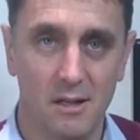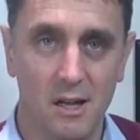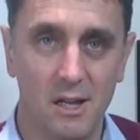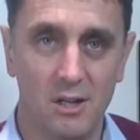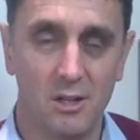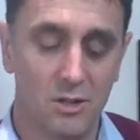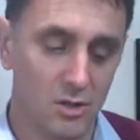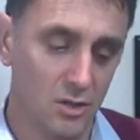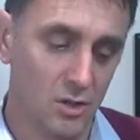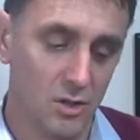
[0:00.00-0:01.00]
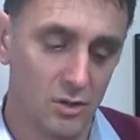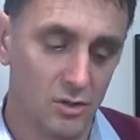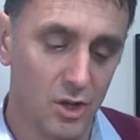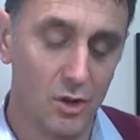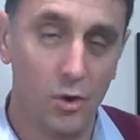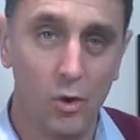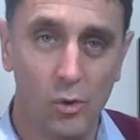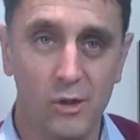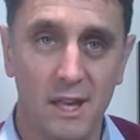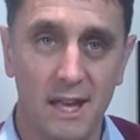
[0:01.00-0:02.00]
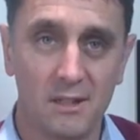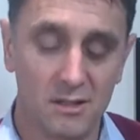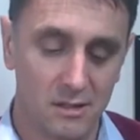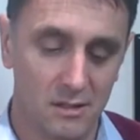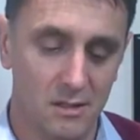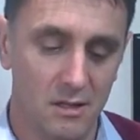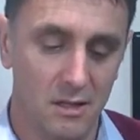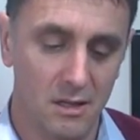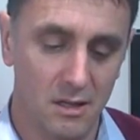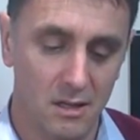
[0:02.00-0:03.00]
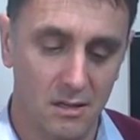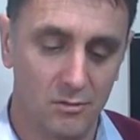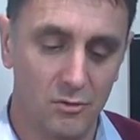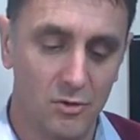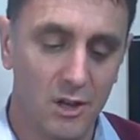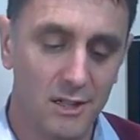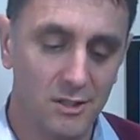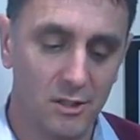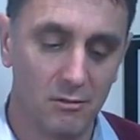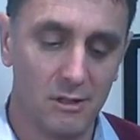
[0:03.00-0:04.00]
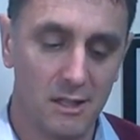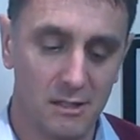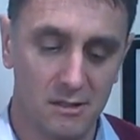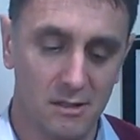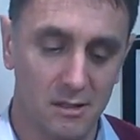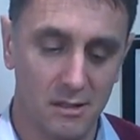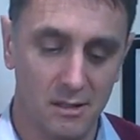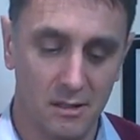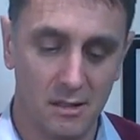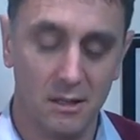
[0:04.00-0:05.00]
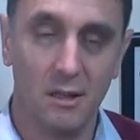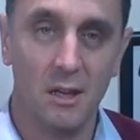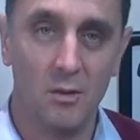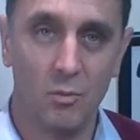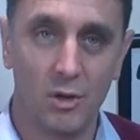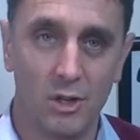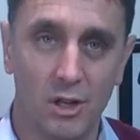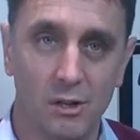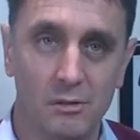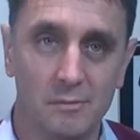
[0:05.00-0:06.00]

I can turn all the eggs through 90 degrees in one go.